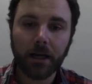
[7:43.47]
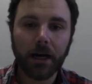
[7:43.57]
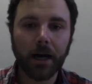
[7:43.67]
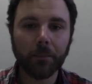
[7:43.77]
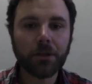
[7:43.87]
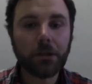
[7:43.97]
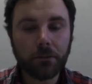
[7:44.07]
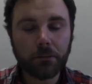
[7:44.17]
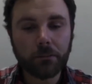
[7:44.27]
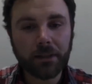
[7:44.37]

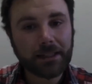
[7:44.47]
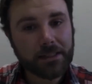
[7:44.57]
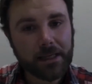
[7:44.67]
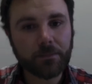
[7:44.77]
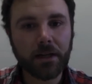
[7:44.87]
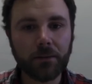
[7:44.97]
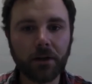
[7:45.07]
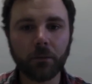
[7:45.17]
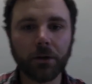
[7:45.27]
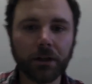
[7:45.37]
but at the same time you
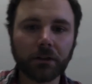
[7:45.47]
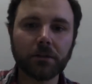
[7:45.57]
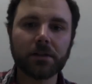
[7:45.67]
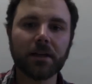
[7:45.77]
don't want to include